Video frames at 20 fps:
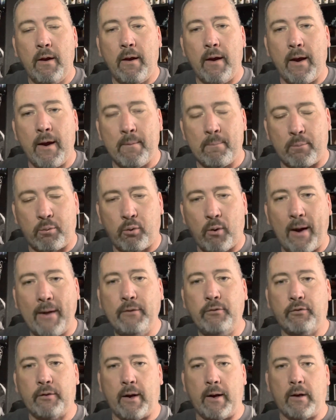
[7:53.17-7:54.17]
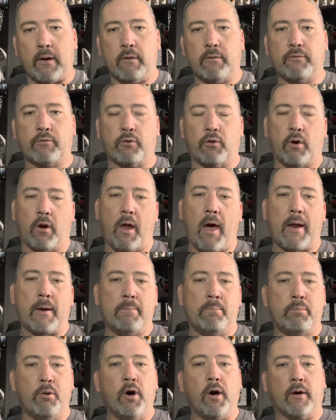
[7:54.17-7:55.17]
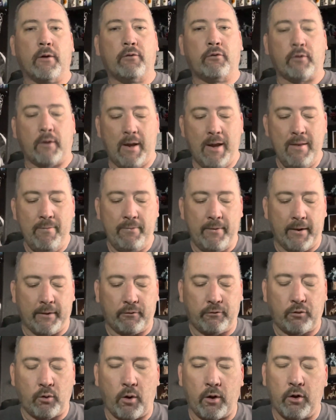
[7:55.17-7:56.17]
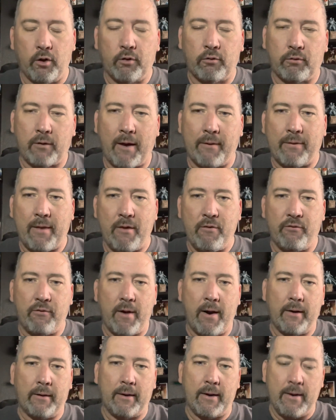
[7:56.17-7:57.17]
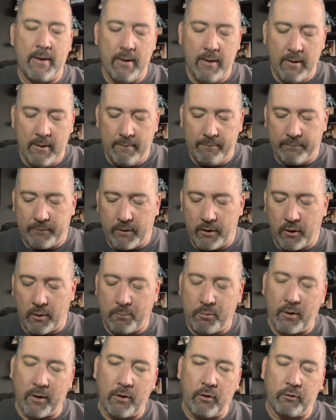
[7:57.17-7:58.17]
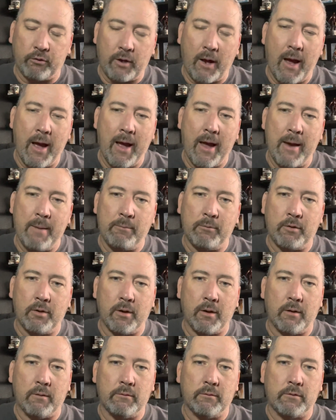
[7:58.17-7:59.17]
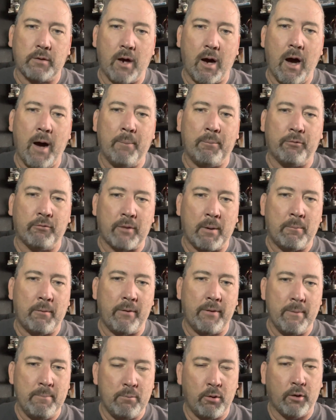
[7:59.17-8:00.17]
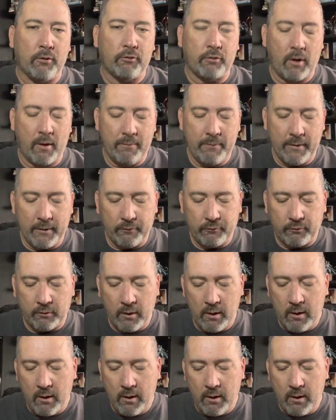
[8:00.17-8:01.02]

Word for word: in pricing for a lot of books in this. So it looks like they finally, you know, put a little time to, to up some of the books on this.